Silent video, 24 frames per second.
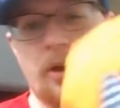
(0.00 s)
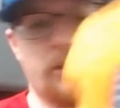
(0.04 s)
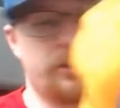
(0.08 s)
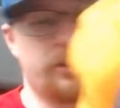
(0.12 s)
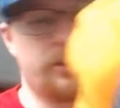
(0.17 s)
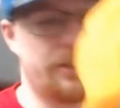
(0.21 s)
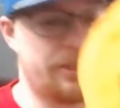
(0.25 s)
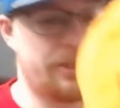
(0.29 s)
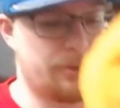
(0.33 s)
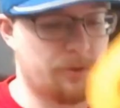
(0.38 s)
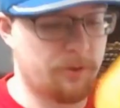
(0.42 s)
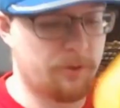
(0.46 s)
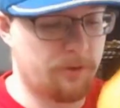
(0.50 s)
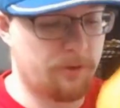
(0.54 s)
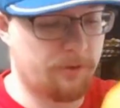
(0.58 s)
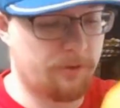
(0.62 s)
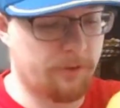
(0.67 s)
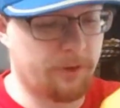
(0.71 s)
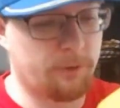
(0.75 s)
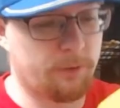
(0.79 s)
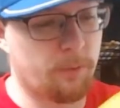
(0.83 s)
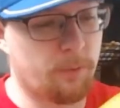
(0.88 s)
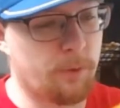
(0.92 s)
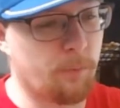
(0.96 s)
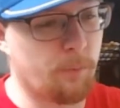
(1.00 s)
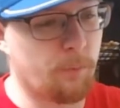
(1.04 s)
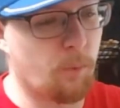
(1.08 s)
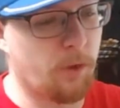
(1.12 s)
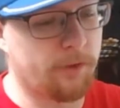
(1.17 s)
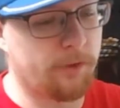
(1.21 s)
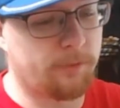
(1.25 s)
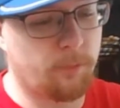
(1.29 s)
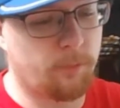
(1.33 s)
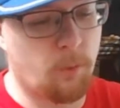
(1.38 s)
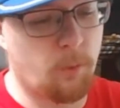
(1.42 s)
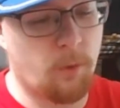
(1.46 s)
eagle. This one
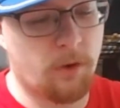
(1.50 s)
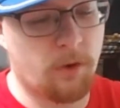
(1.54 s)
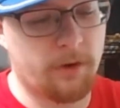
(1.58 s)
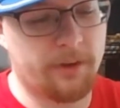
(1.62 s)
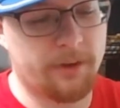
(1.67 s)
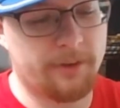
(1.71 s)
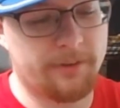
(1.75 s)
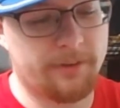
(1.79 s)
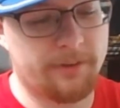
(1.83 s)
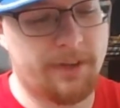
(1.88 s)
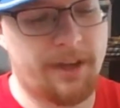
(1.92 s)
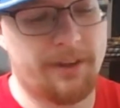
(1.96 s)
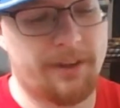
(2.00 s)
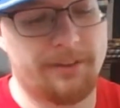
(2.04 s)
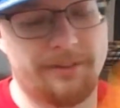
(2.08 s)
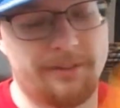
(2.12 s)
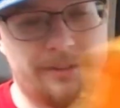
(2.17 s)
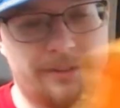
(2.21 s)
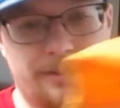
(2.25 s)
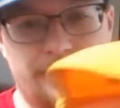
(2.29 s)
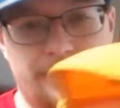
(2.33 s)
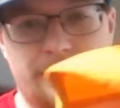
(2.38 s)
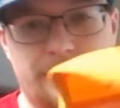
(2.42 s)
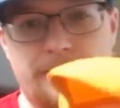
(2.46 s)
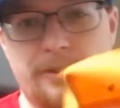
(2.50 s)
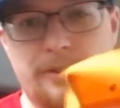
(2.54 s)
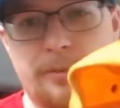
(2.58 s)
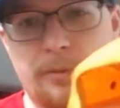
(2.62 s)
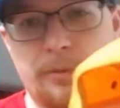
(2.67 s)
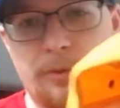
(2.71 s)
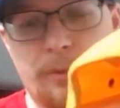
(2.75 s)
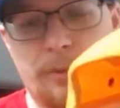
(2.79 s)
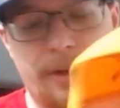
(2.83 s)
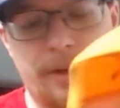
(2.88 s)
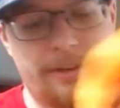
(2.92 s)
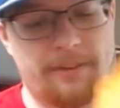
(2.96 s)
was worn. It's got some
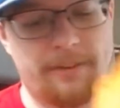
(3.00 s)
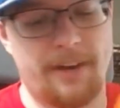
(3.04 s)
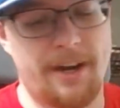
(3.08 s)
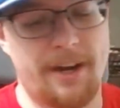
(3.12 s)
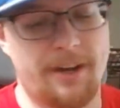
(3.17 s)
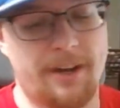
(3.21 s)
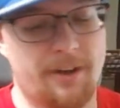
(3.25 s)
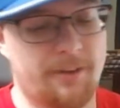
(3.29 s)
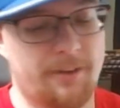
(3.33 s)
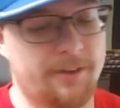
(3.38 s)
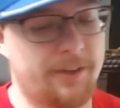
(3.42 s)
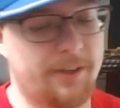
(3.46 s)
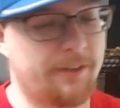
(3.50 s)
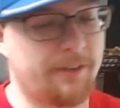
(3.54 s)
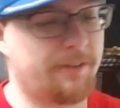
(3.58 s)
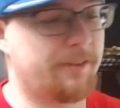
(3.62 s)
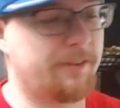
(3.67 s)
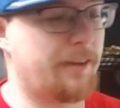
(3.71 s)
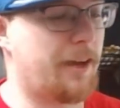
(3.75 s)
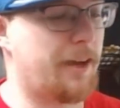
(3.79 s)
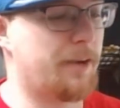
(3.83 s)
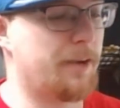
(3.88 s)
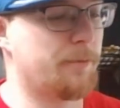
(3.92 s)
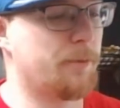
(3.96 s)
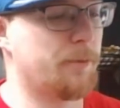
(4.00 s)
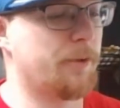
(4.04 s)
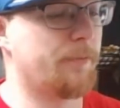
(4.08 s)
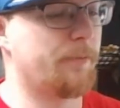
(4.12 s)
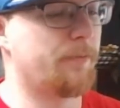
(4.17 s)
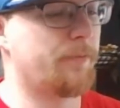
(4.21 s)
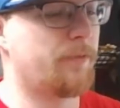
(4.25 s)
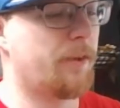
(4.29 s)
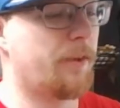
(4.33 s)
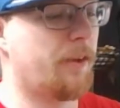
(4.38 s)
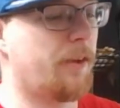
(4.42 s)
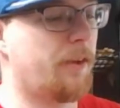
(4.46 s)
sweat staining on the inside, but
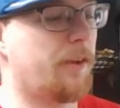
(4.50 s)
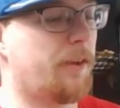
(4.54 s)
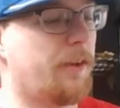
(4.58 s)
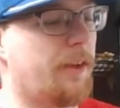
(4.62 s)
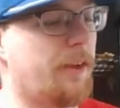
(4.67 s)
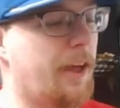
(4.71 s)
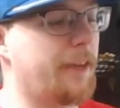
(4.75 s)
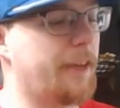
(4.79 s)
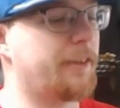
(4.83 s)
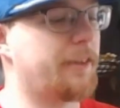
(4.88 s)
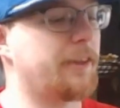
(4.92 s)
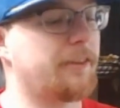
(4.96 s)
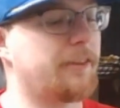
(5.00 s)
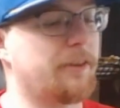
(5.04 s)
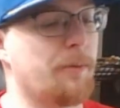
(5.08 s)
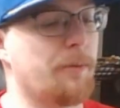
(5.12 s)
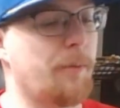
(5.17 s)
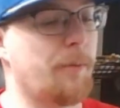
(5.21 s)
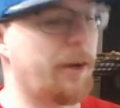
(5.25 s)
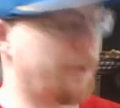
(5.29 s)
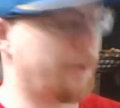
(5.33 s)
I think somebody will